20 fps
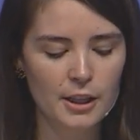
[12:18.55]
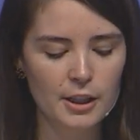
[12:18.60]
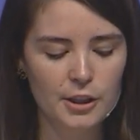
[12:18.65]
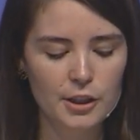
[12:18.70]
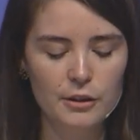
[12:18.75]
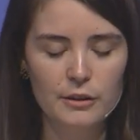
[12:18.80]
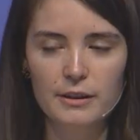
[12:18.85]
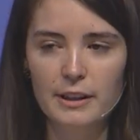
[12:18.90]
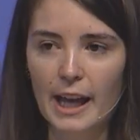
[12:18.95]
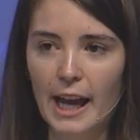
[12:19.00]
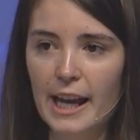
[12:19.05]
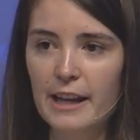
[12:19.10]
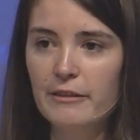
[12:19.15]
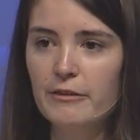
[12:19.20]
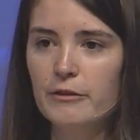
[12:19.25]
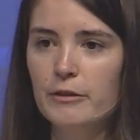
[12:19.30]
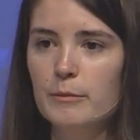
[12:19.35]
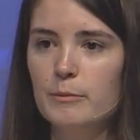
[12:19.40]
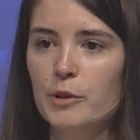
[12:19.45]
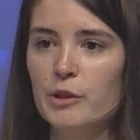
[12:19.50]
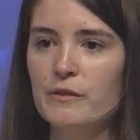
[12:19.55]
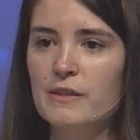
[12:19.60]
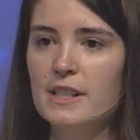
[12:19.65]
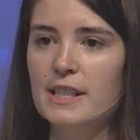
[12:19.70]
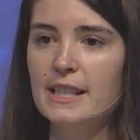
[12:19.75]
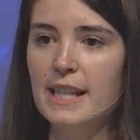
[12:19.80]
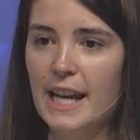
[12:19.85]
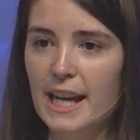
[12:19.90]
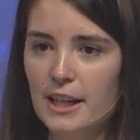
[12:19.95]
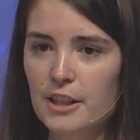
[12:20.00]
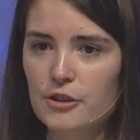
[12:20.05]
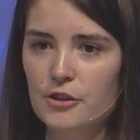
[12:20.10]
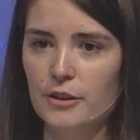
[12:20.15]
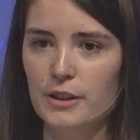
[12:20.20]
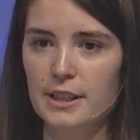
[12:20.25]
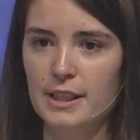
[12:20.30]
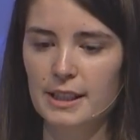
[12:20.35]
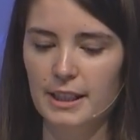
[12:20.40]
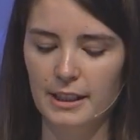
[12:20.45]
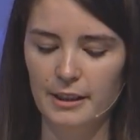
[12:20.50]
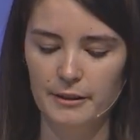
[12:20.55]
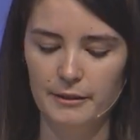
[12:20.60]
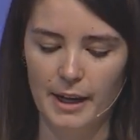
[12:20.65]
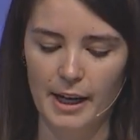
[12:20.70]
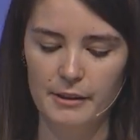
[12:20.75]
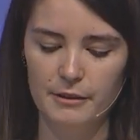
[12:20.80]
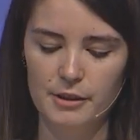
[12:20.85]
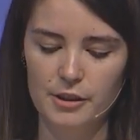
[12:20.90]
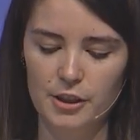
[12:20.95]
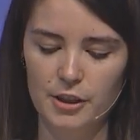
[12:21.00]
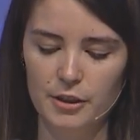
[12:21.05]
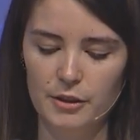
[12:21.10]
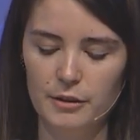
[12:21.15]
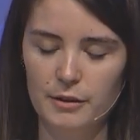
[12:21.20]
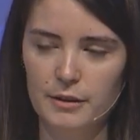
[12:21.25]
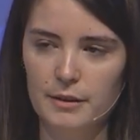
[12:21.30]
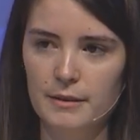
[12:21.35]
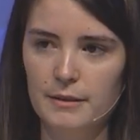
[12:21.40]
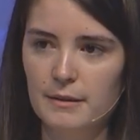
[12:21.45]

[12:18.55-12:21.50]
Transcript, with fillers: Your life moves dangerously around you